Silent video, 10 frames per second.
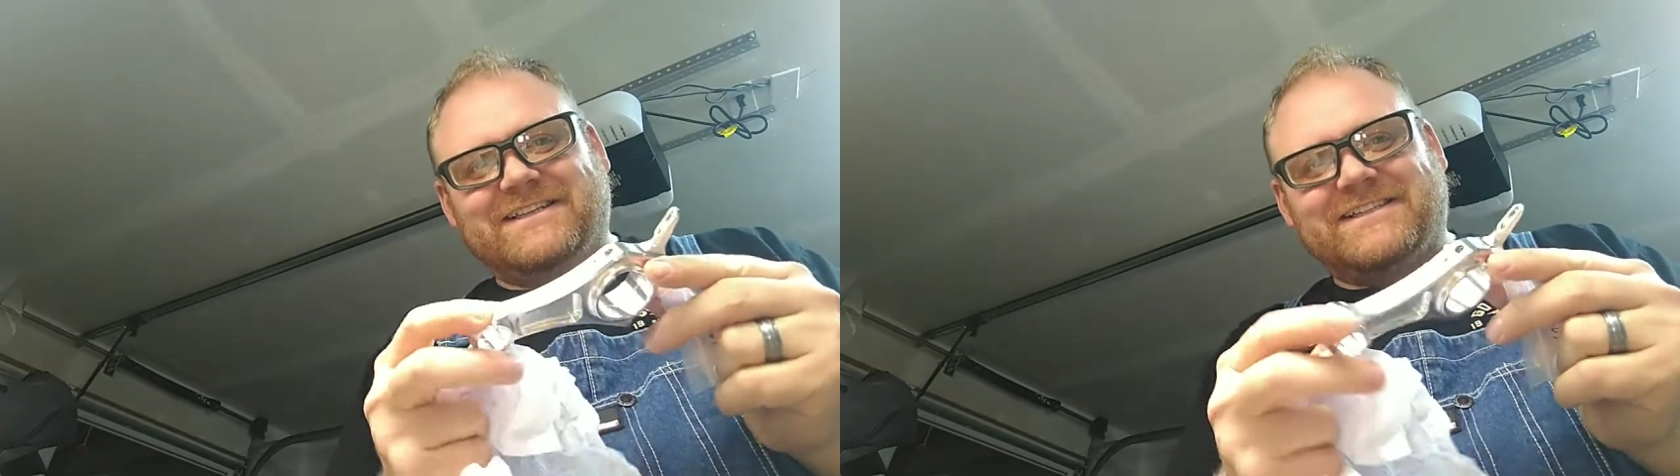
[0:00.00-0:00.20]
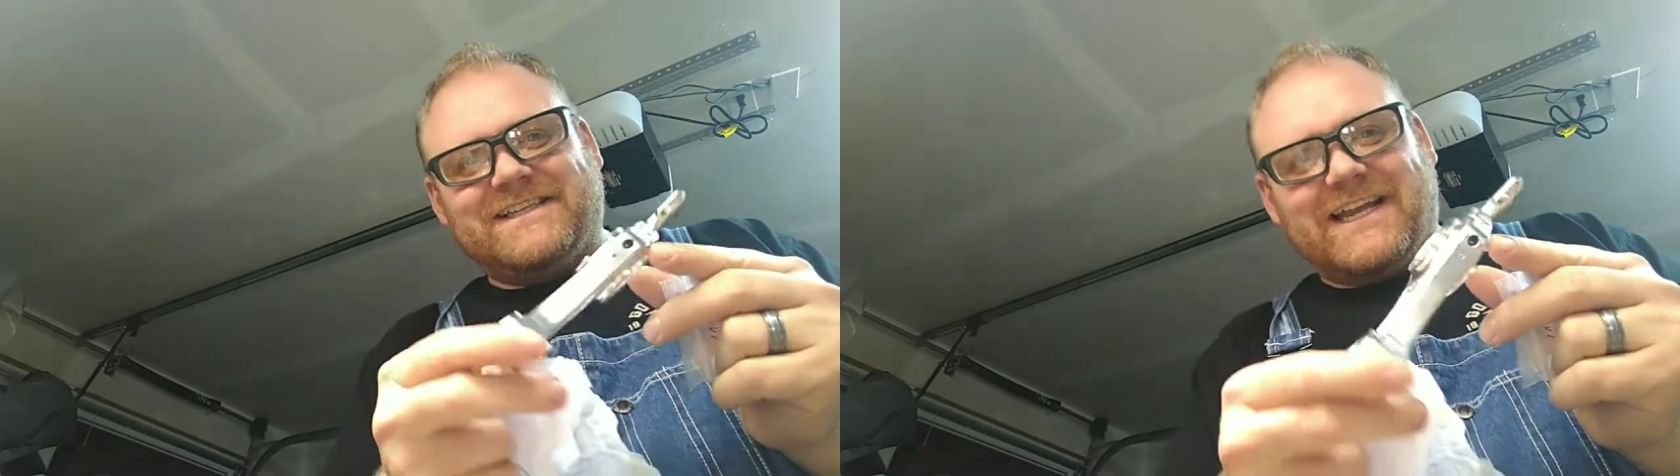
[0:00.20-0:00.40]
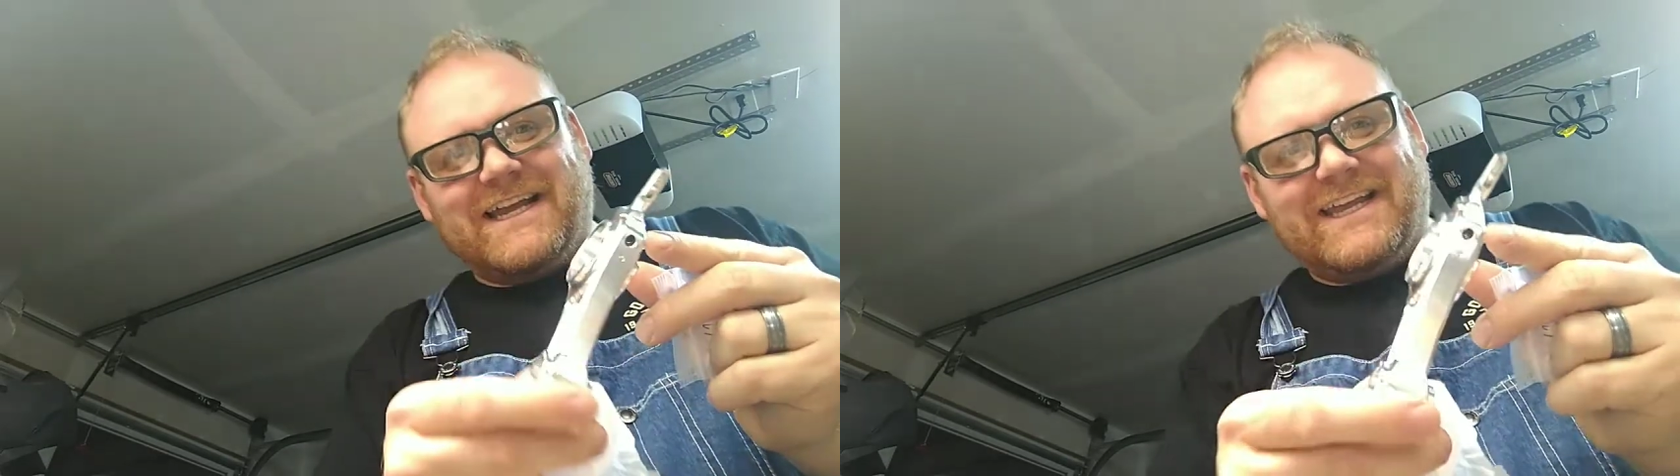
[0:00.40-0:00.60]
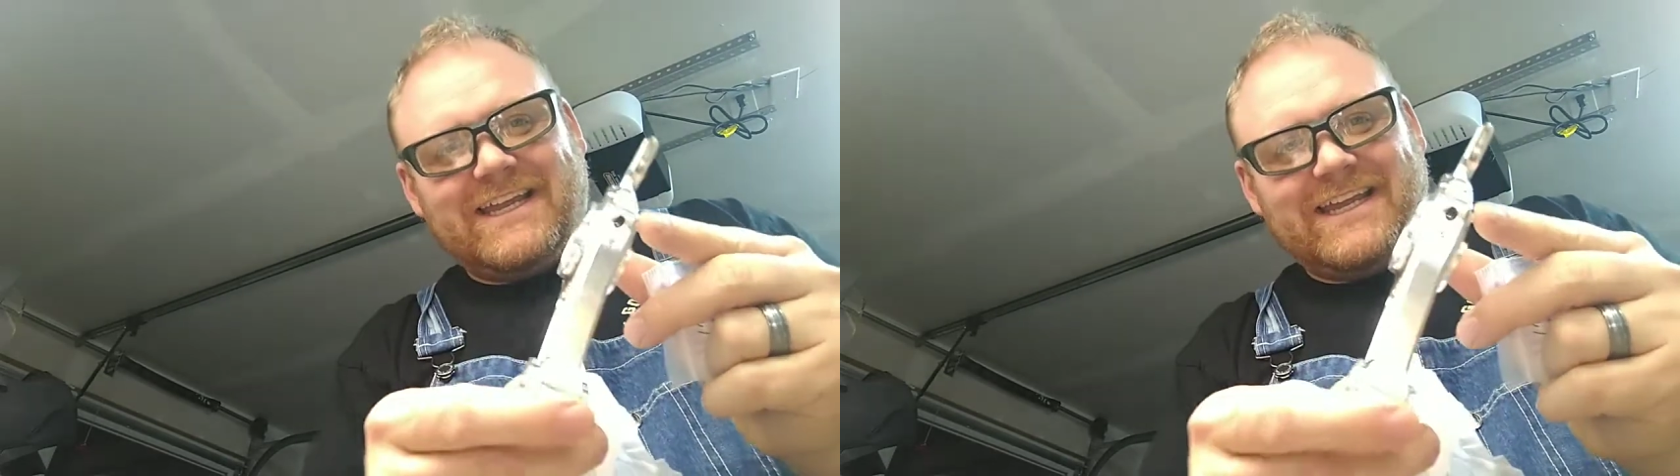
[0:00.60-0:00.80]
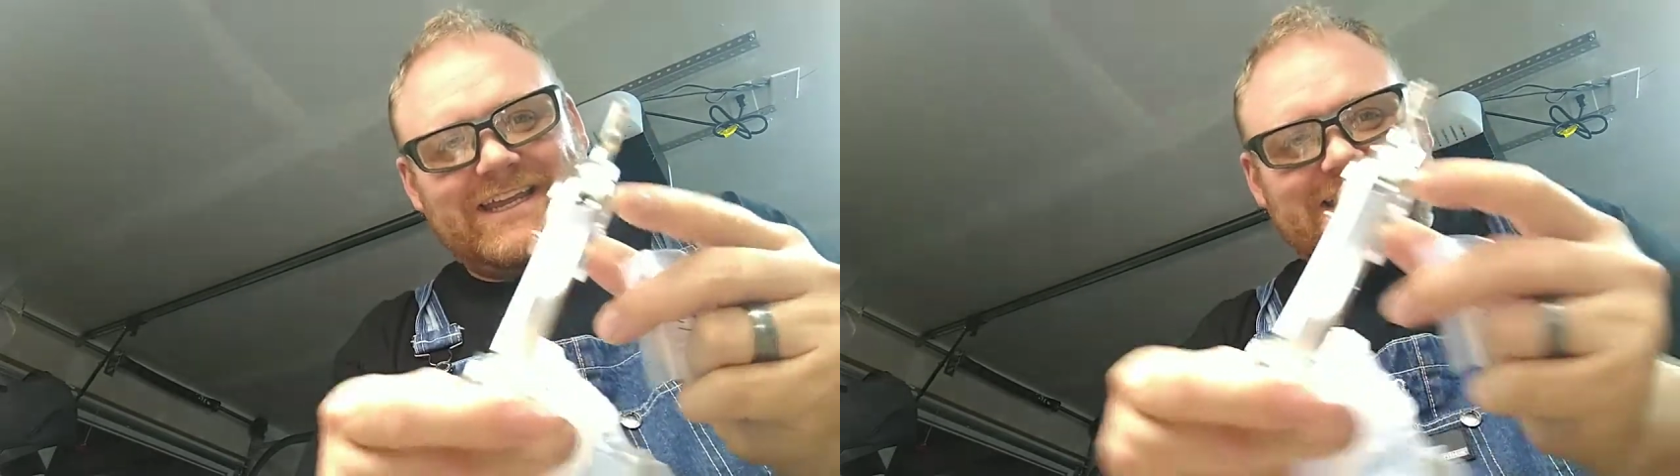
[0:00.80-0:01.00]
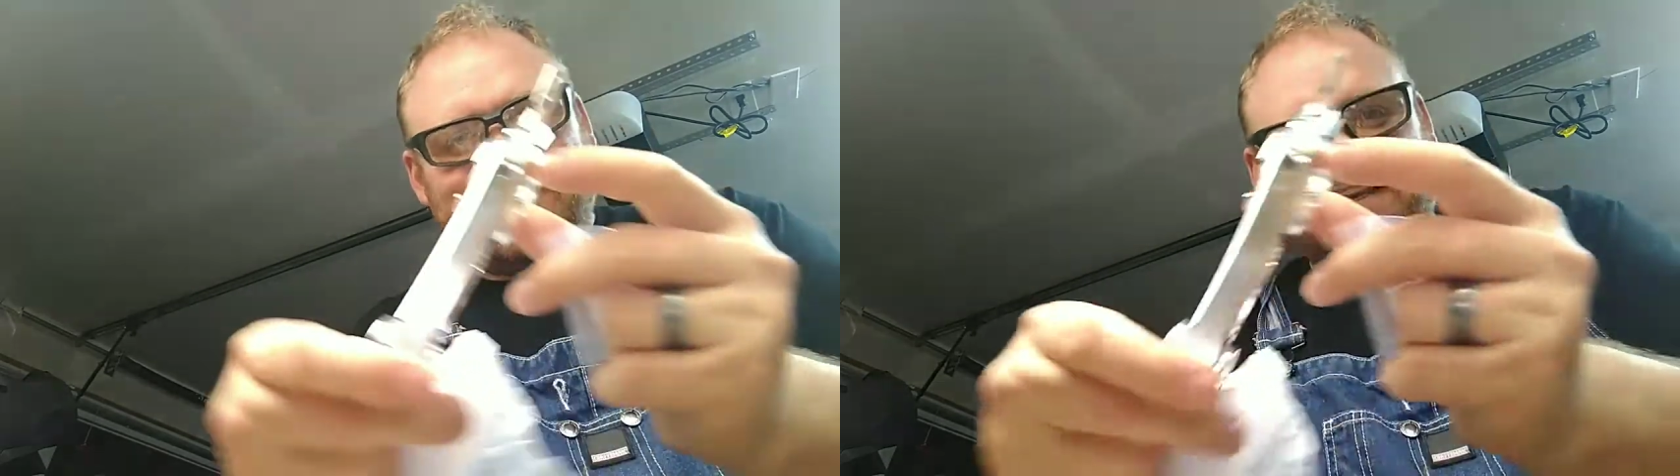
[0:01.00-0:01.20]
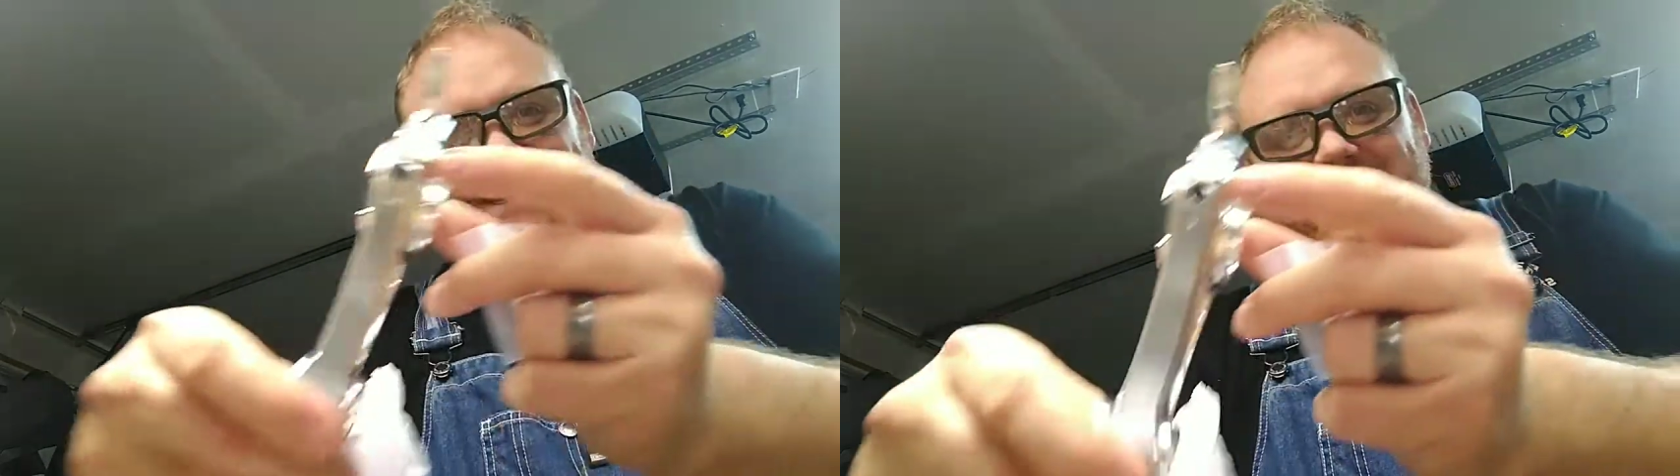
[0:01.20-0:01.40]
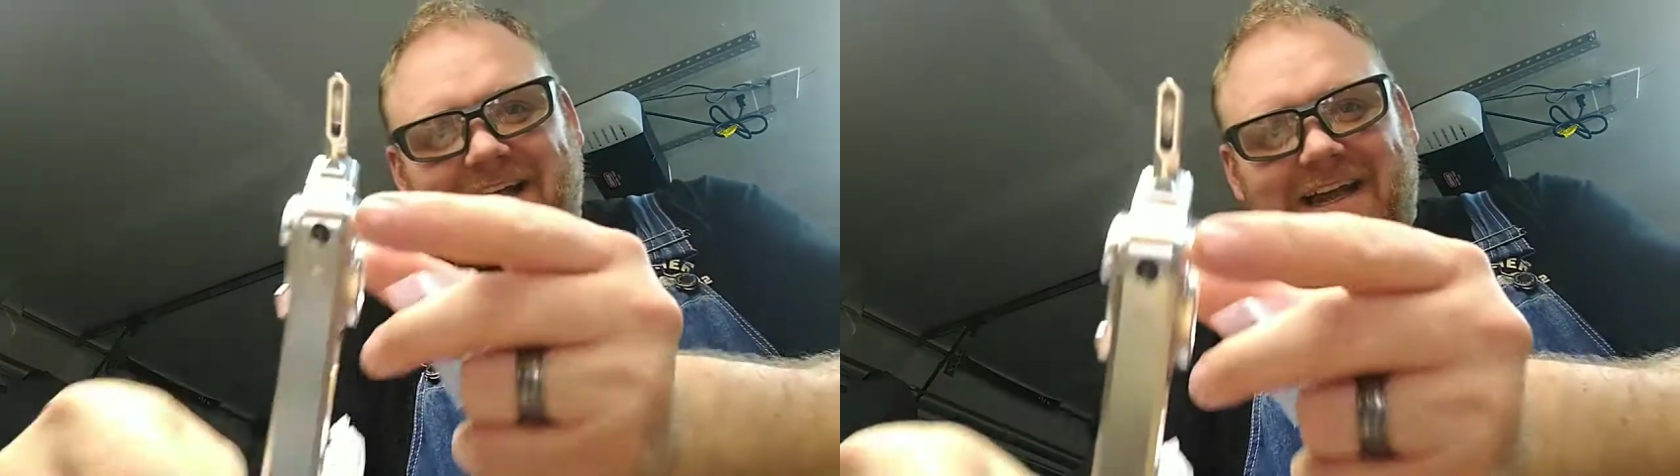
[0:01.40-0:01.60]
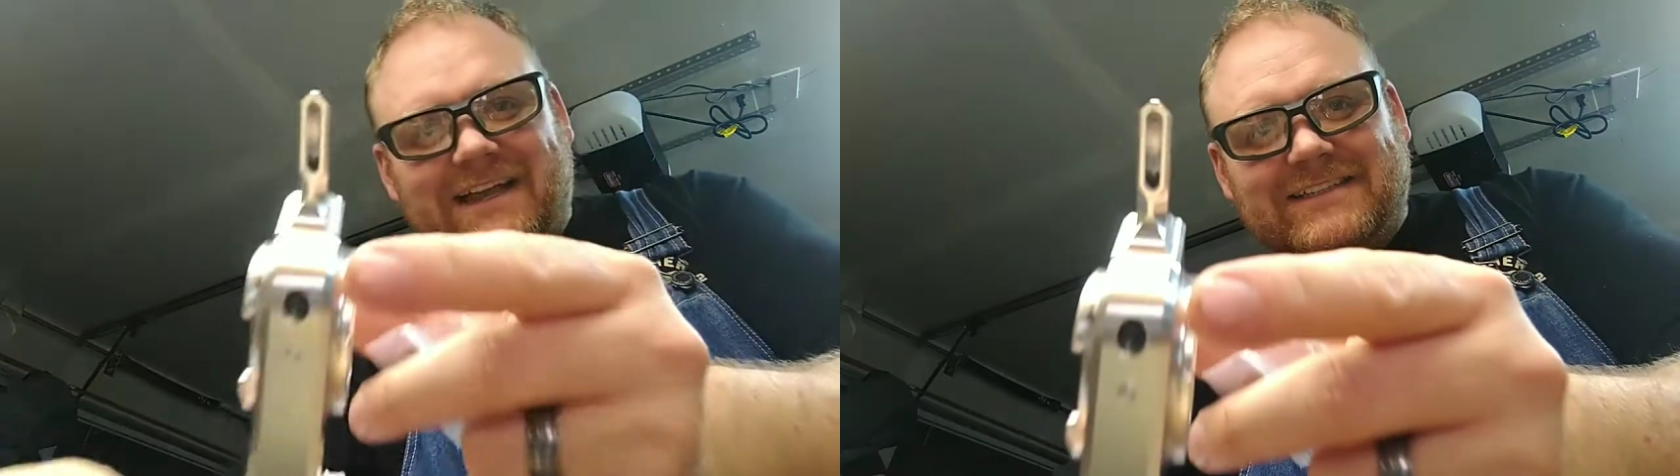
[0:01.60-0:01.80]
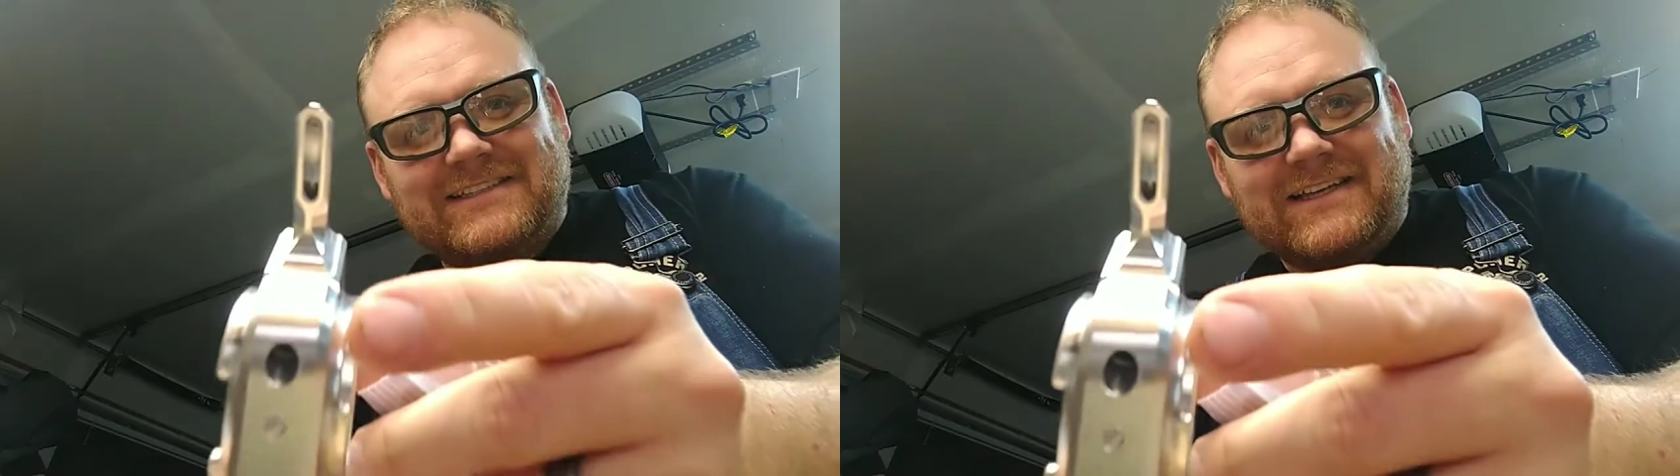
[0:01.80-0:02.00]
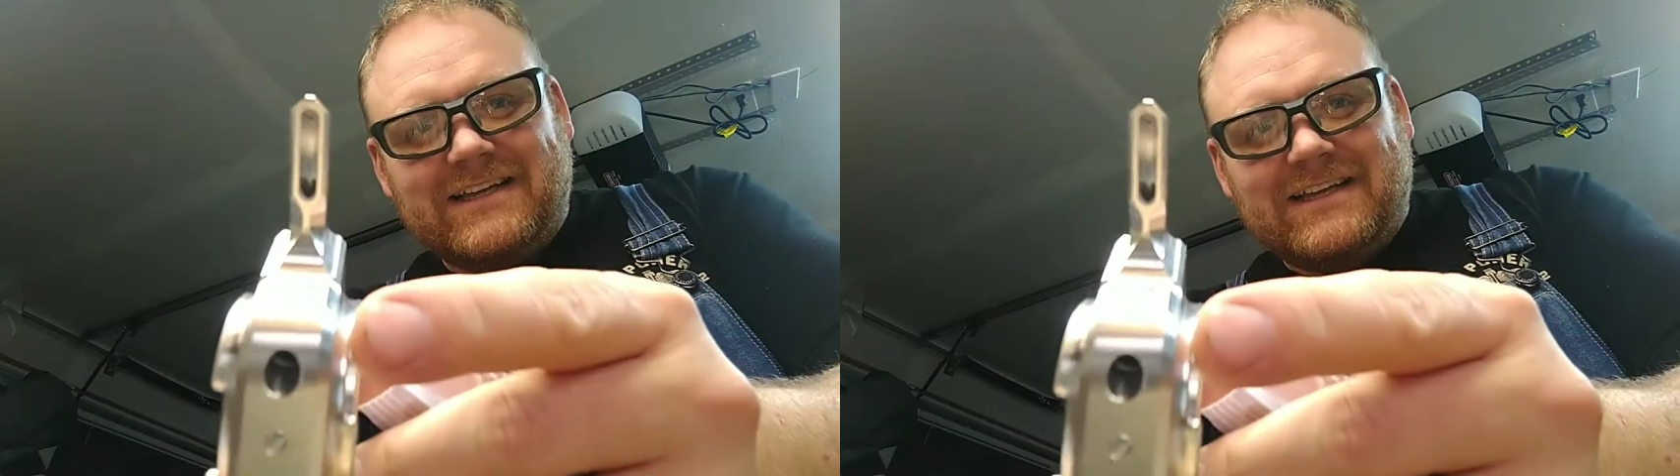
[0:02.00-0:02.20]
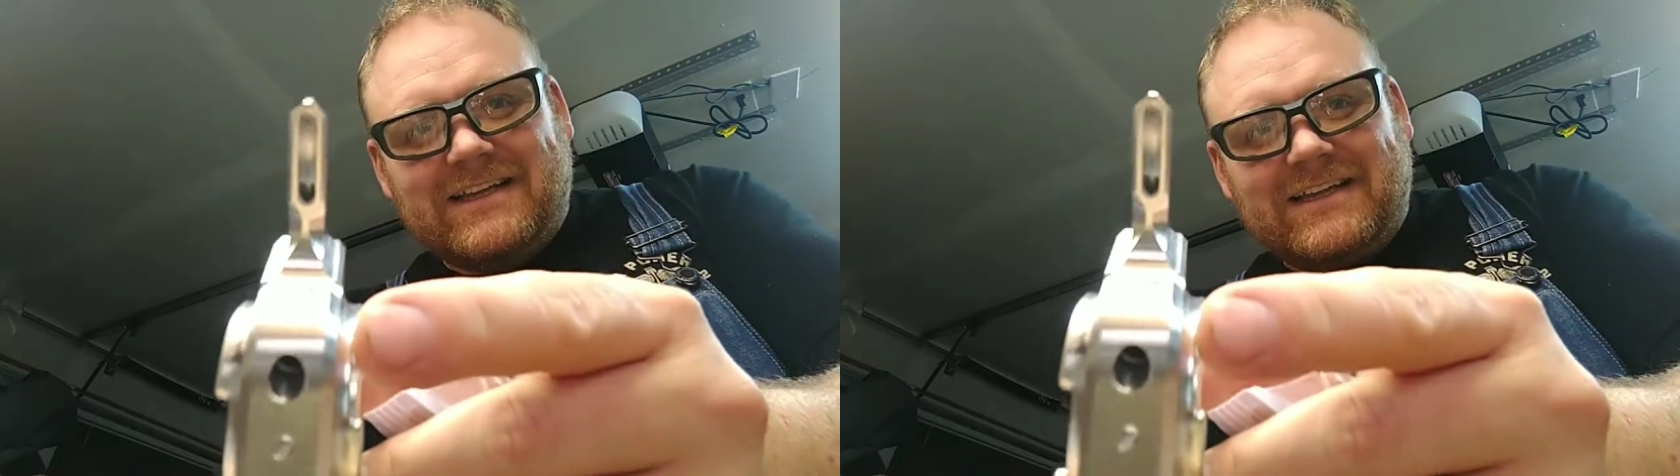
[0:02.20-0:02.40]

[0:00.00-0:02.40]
Shiny. Nice.